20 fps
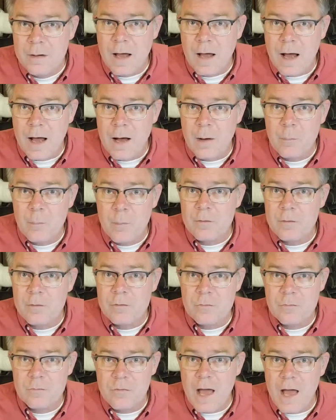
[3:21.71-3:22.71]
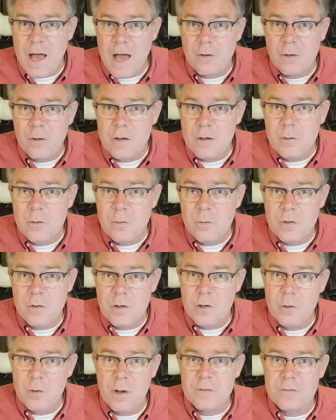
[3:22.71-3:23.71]
how much value the
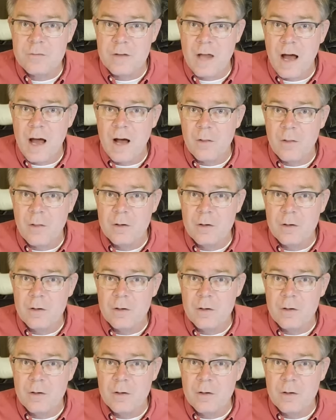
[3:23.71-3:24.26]
US dollar